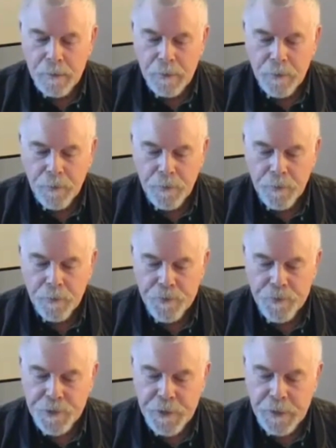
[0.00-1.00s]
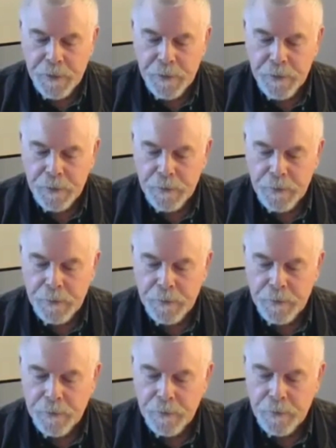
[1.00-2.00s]
those didn't,
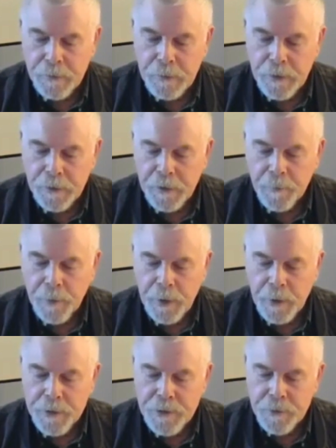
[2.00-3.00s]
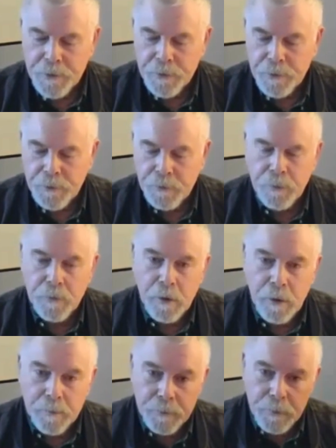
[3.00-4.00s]
in comparison to
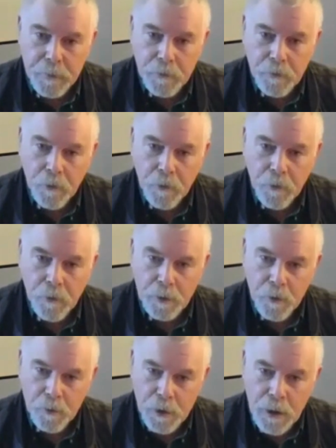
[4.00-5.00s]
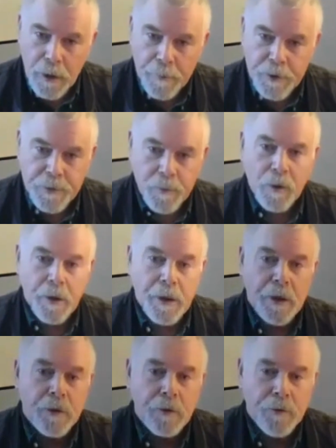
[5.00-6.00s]
quote unquote climate
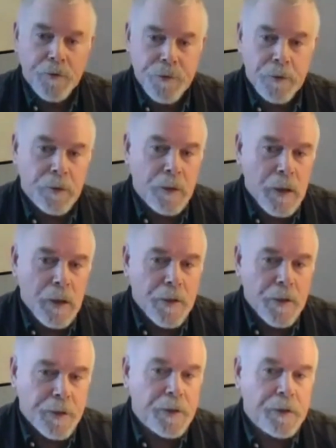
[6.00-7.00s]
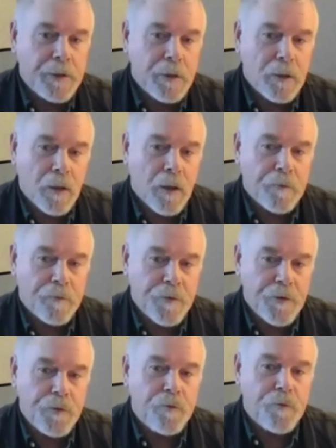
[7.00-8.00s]
smart agriculture, they didn't get a lot
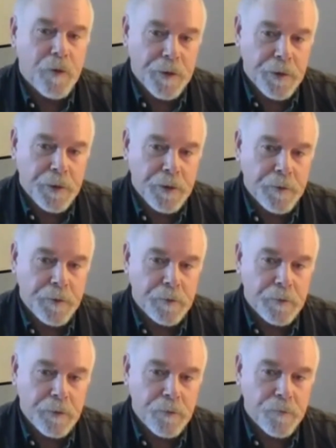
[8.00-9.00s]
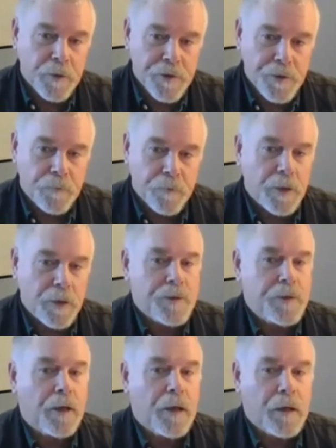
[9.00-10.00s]
of new funding in the Inflation
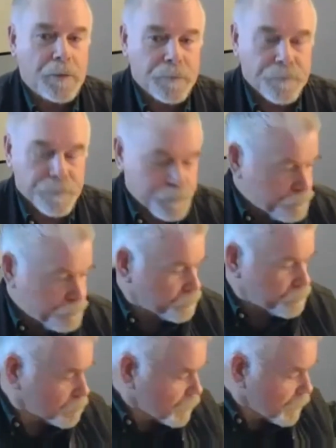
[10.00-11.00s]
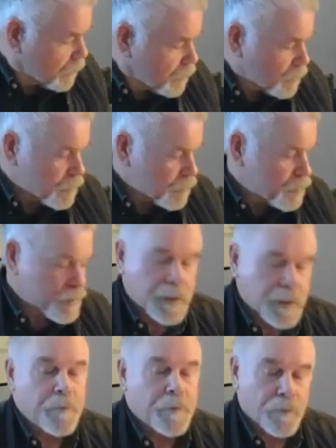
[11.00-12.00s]
Reduction Act that just
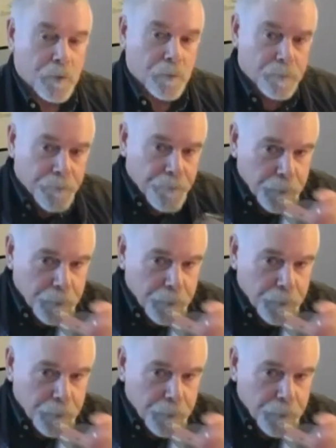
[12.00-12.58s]
came through.